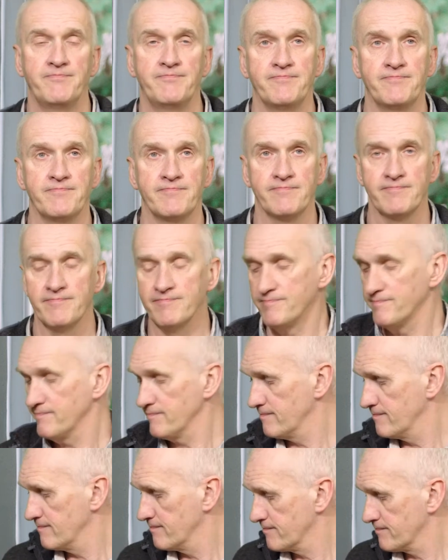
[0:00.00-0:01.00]

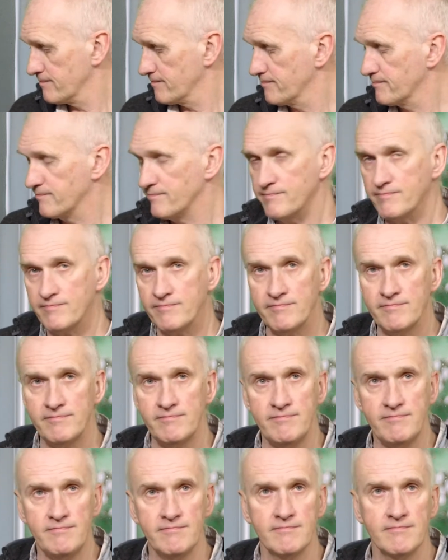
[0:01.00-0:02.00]

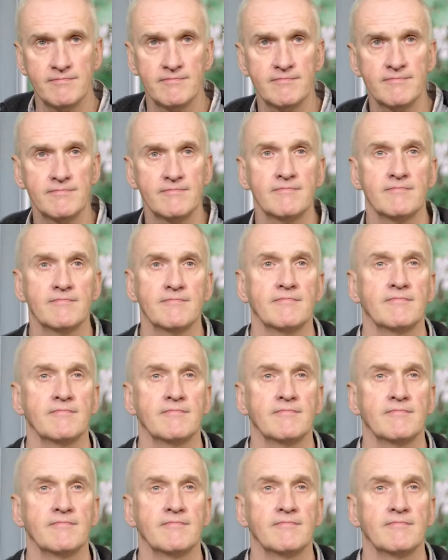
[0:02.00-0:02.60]
(silence)